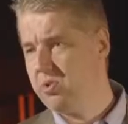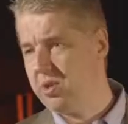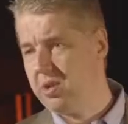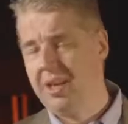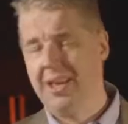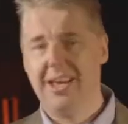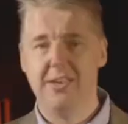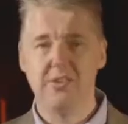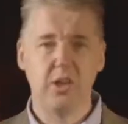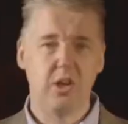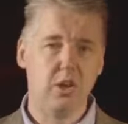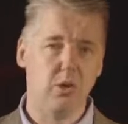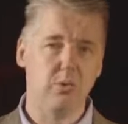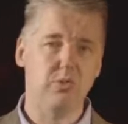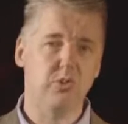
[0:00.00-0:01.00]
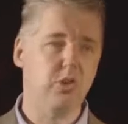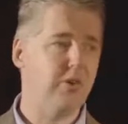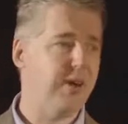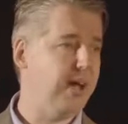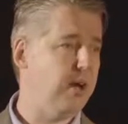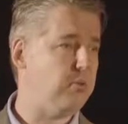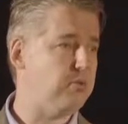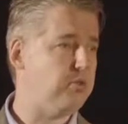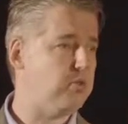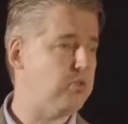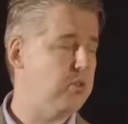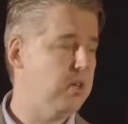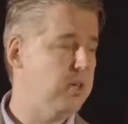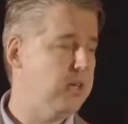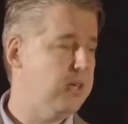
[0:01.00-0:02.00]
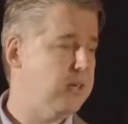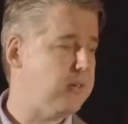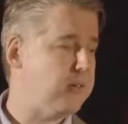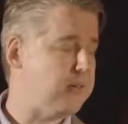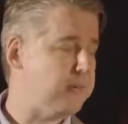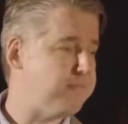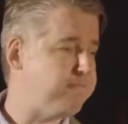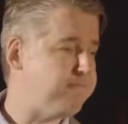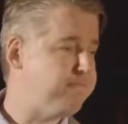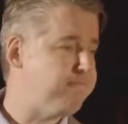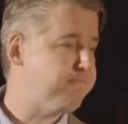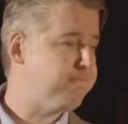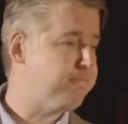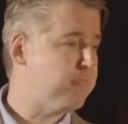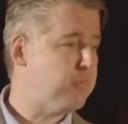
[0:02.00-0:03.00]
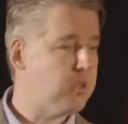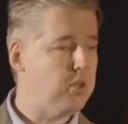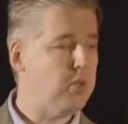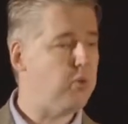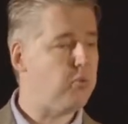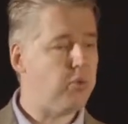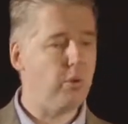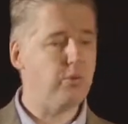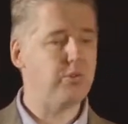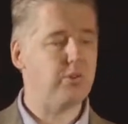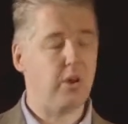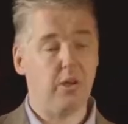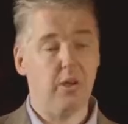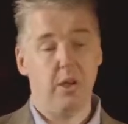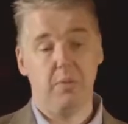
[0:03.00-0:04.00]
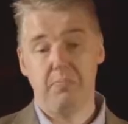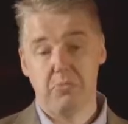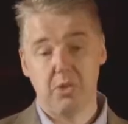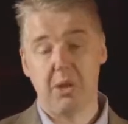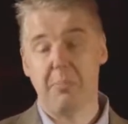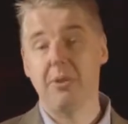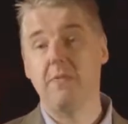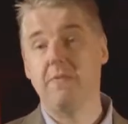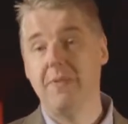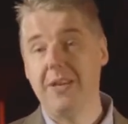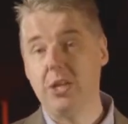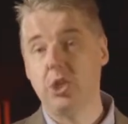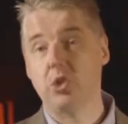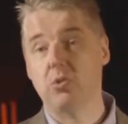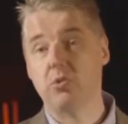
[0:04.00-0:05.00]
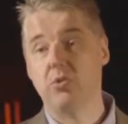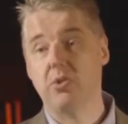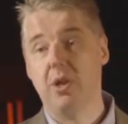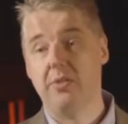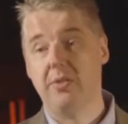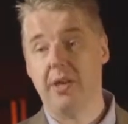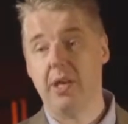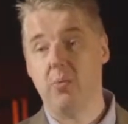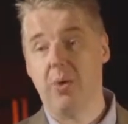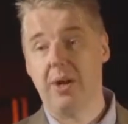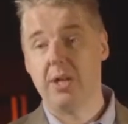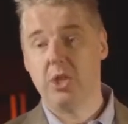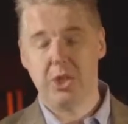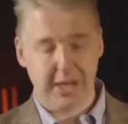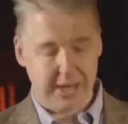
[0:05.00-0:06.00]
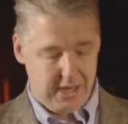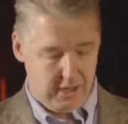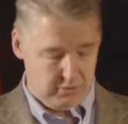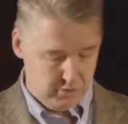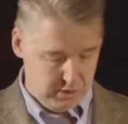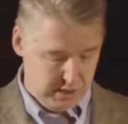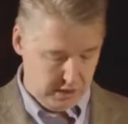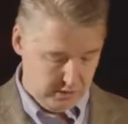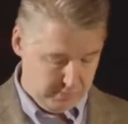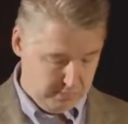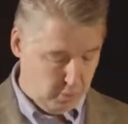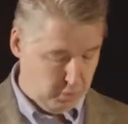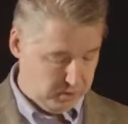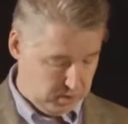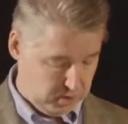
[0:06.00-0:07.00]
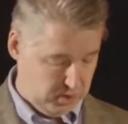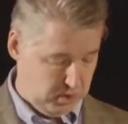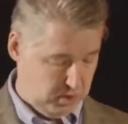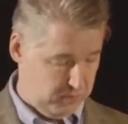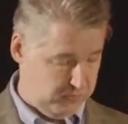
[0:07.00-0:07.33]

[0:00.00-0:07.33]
it? Is it close to your house? Those are some of the features that you want to check out and see are important to you.